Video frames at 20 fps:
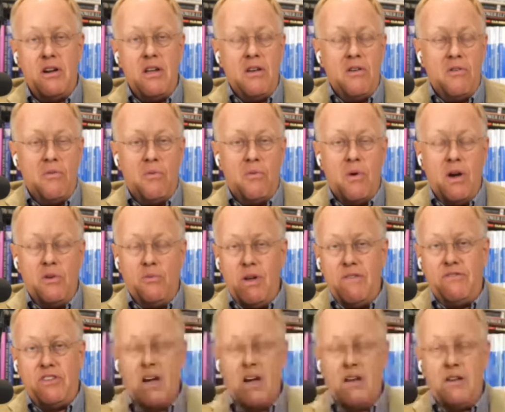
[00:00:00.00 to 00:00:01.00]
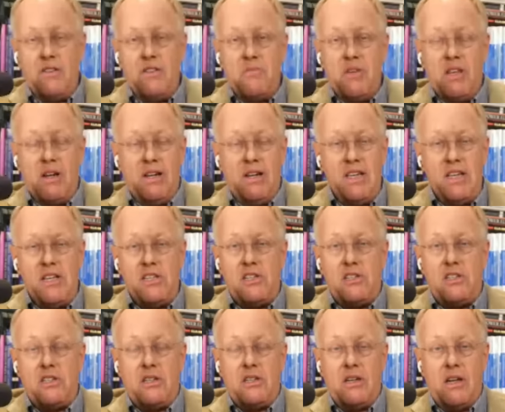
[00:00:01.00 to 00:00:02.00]
What we've done in the Middle
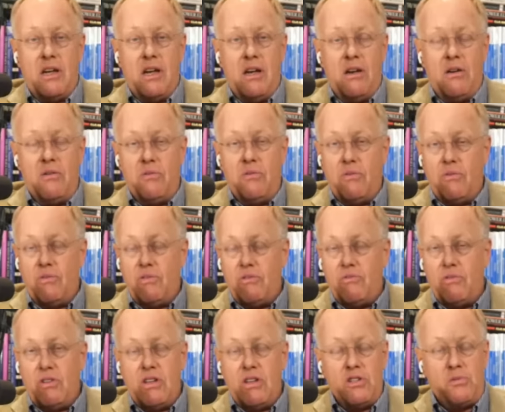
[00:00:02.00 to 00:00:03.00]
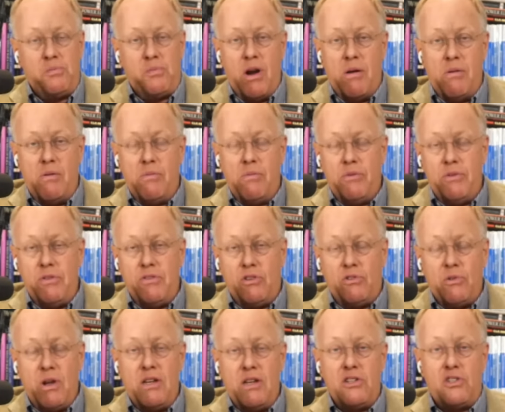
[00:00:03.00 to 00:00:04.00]
East is probably the
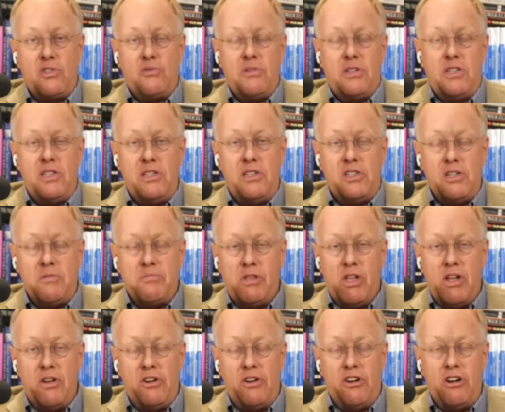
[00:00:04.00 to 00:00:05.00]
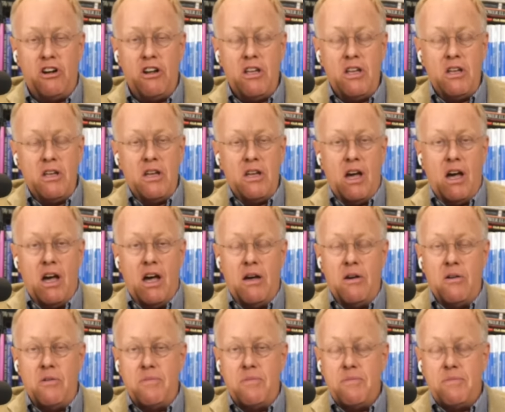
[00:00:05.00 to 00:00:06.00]
greatest strategic blunder,
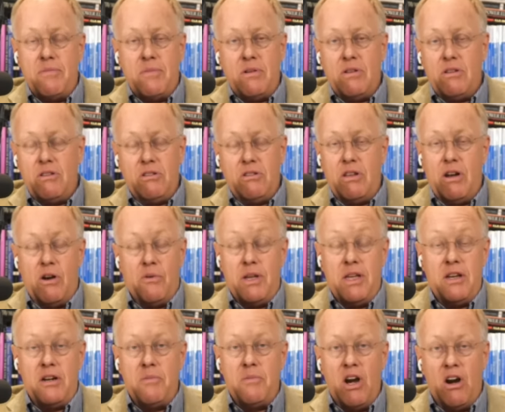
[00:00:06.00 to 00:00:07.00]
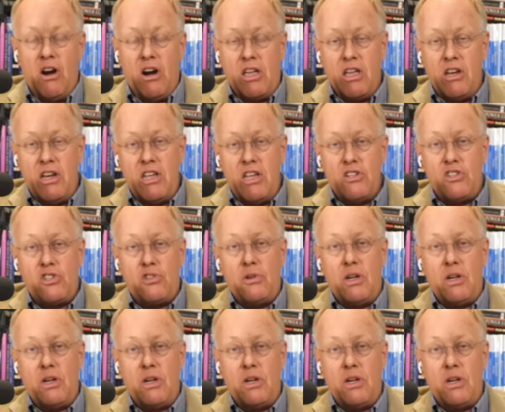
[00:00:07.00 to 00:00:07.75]
in American history.